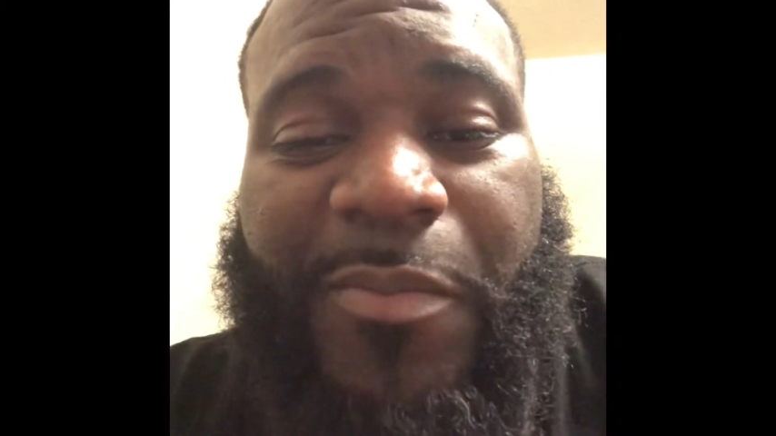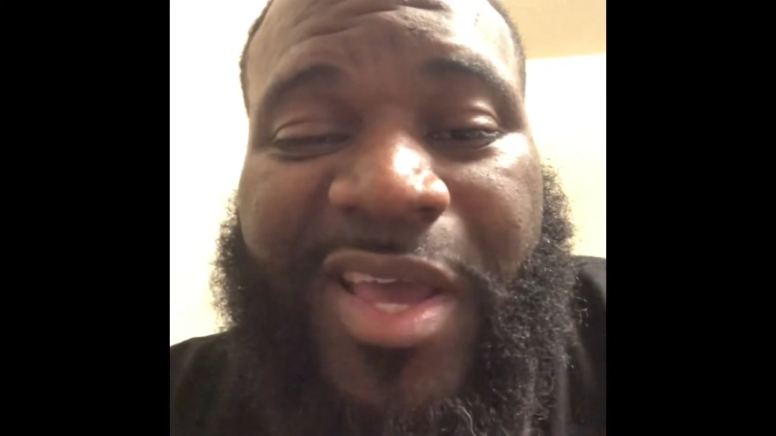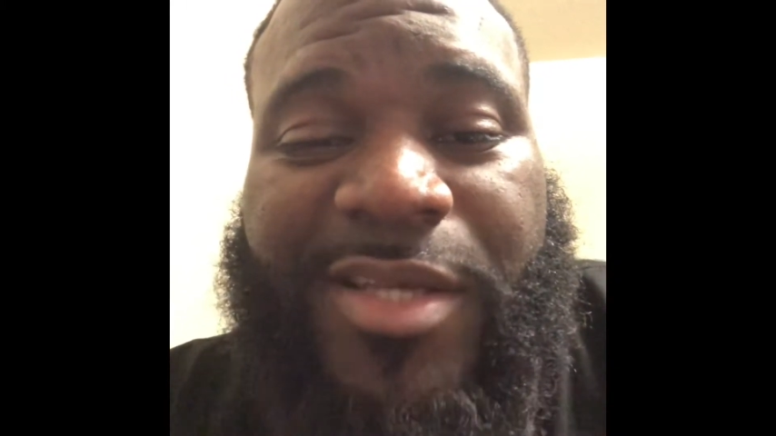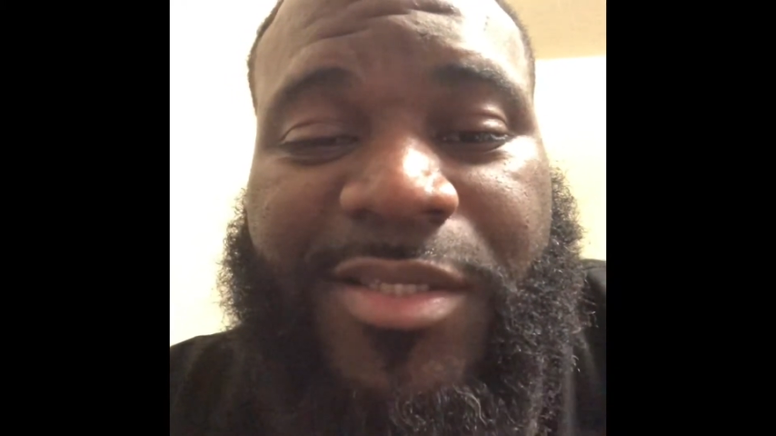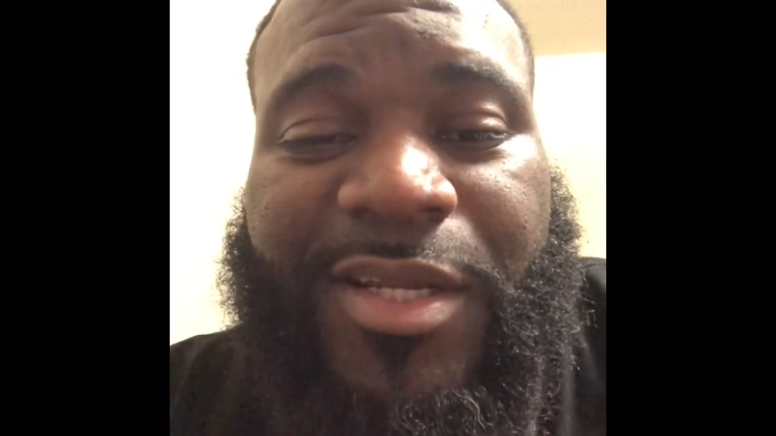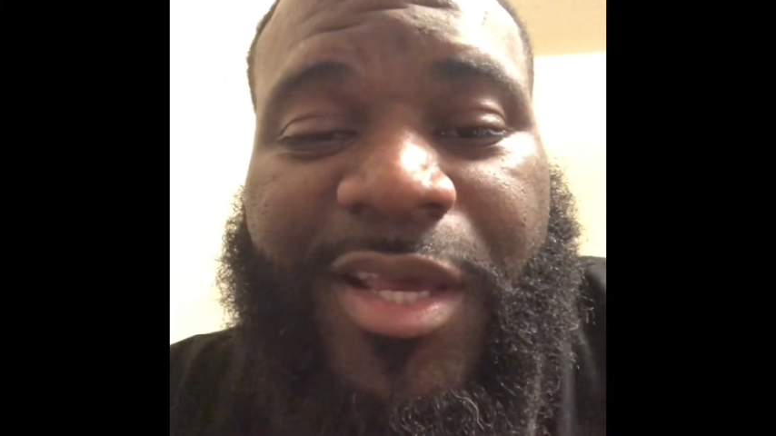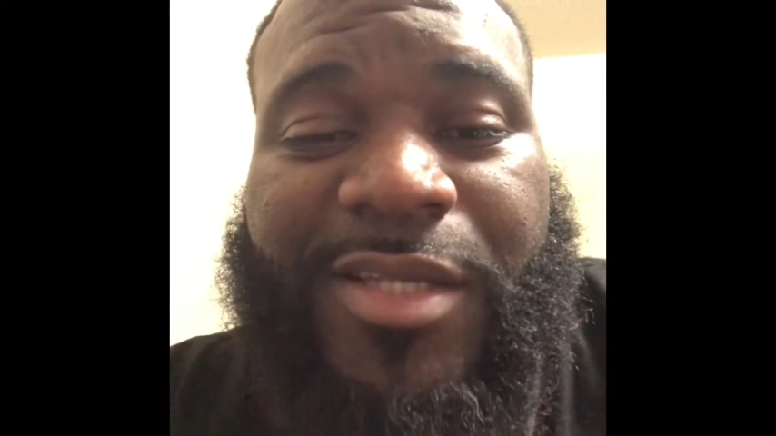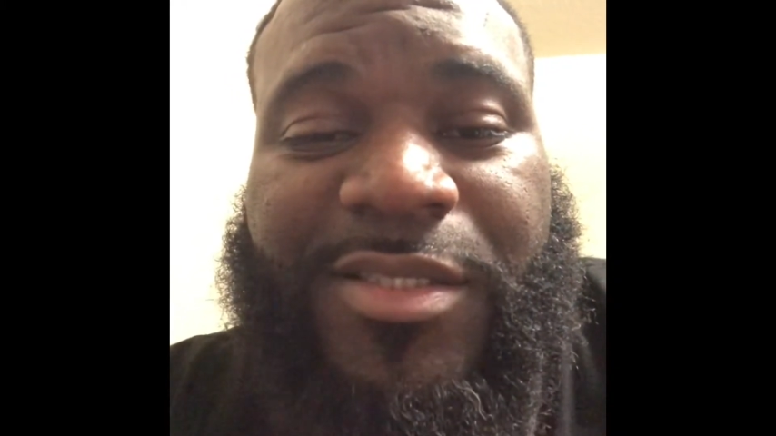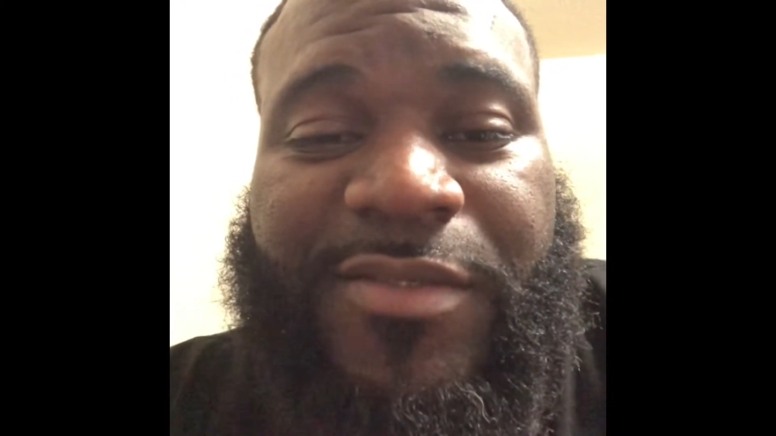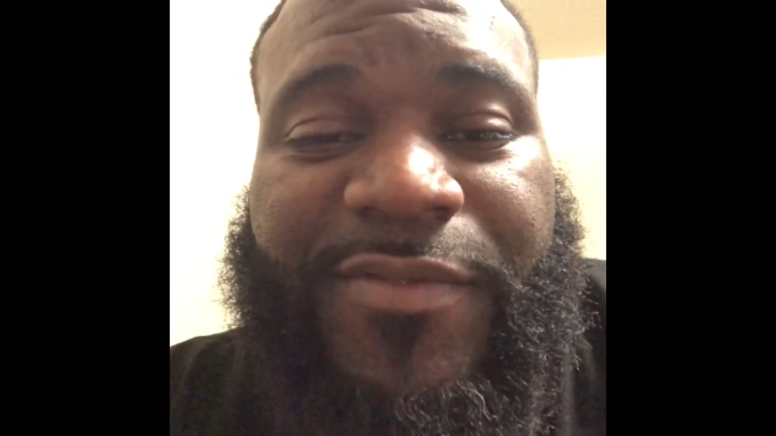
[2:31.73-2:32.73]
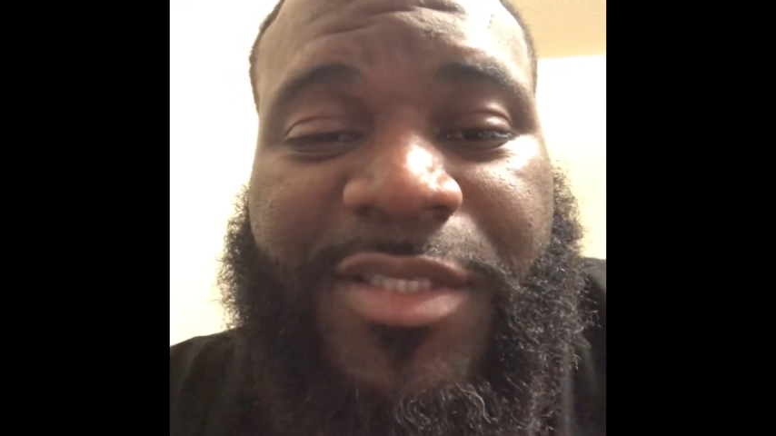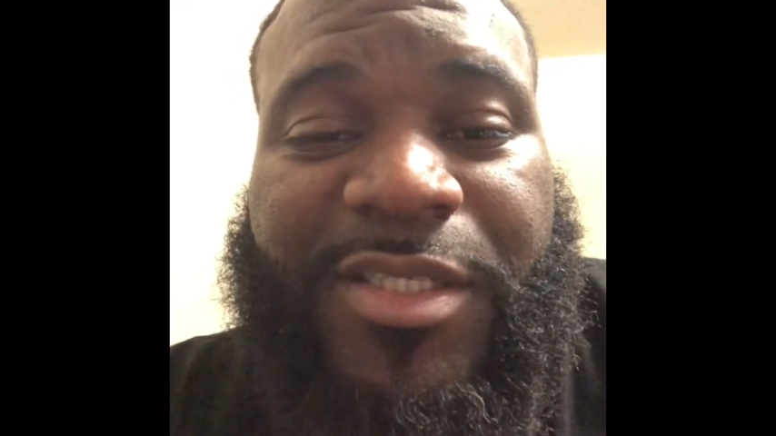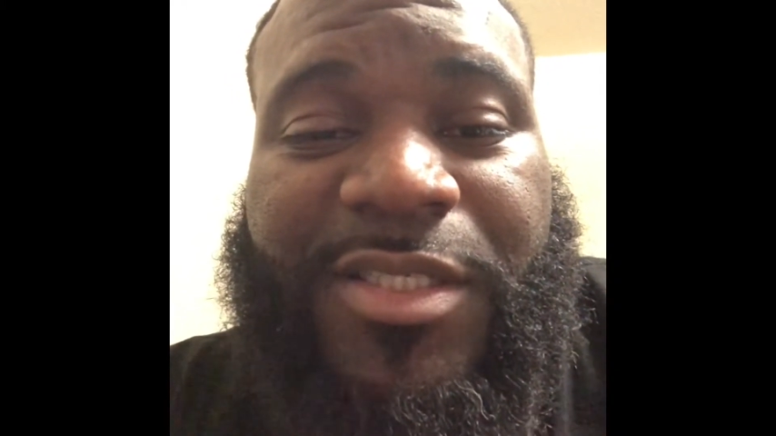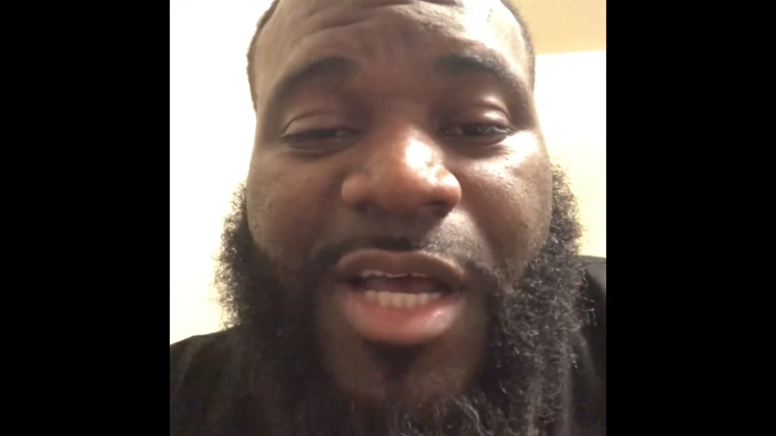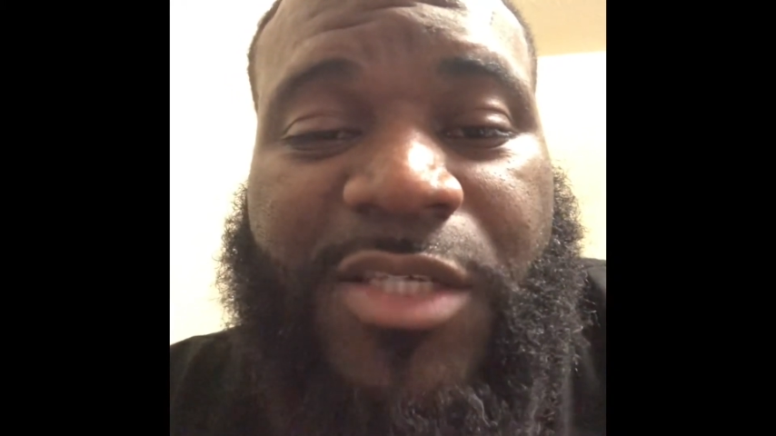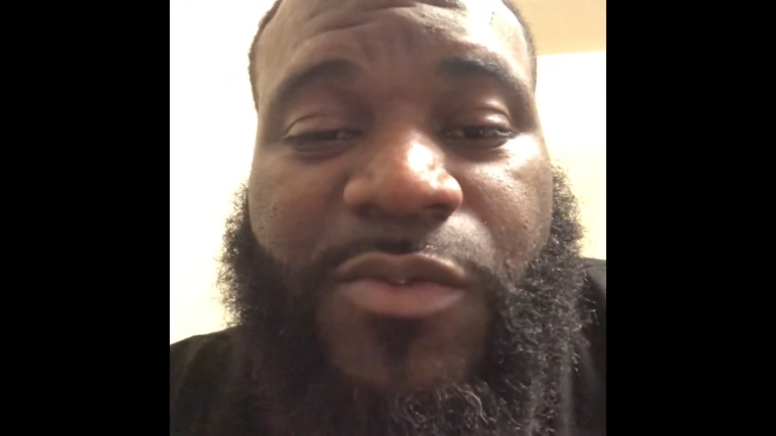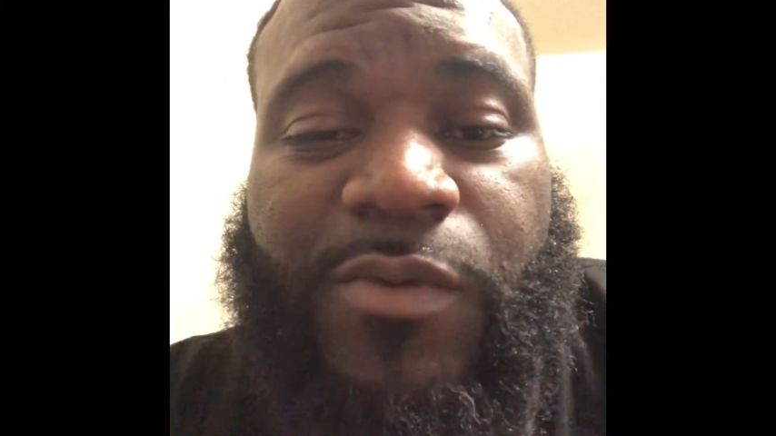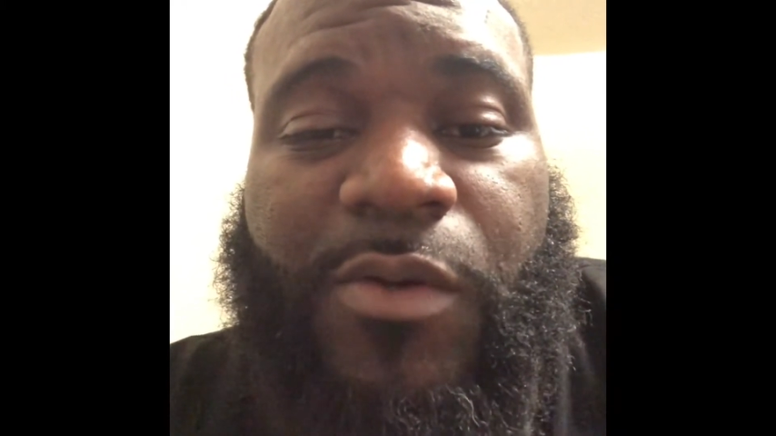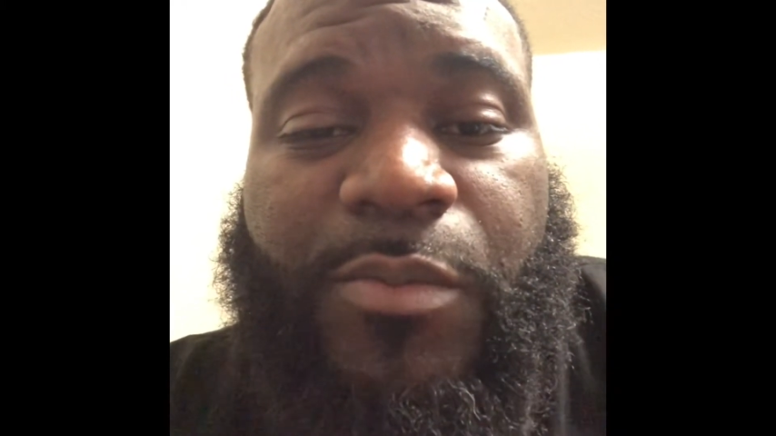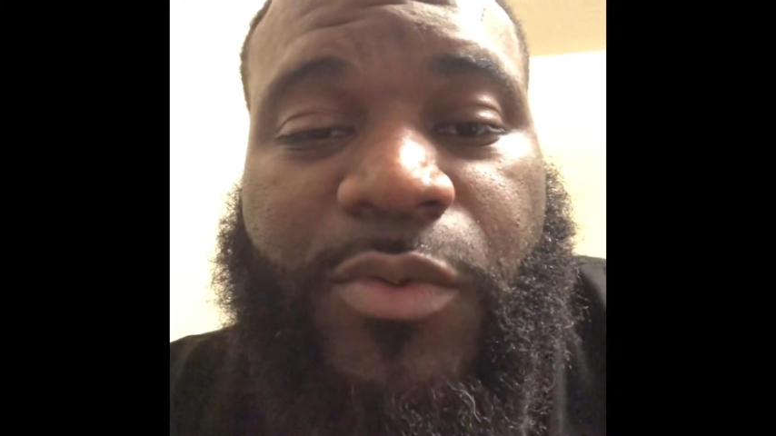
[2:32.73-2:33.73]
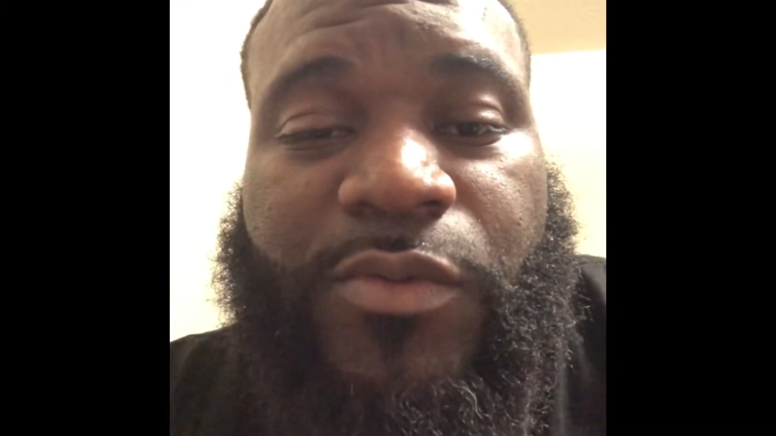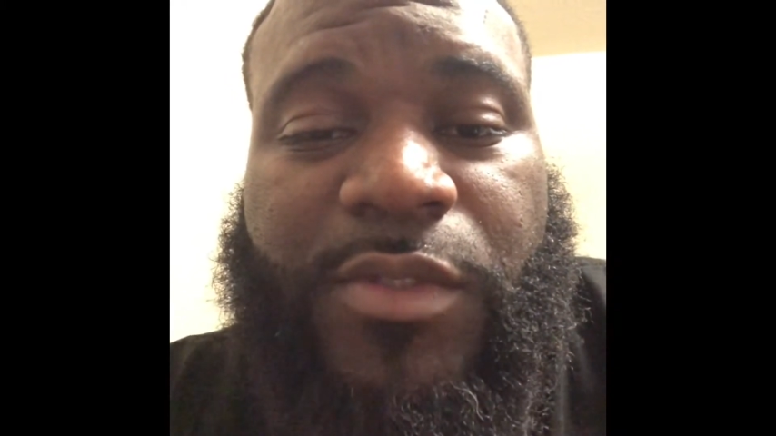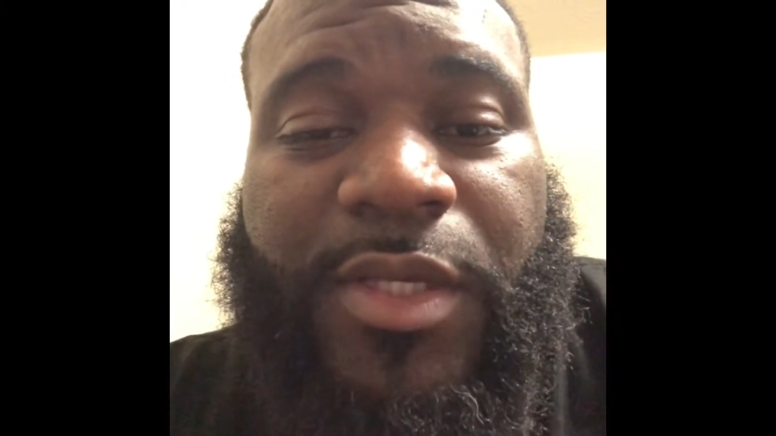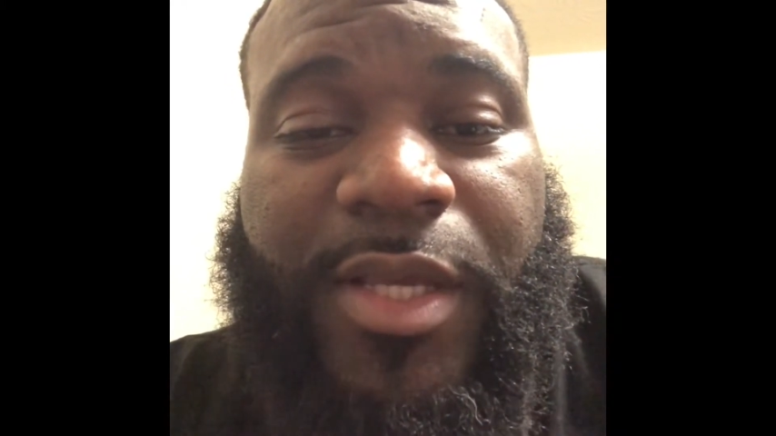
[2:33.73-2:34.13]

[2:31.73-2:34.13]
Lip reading: masking agent of a testosterone booster.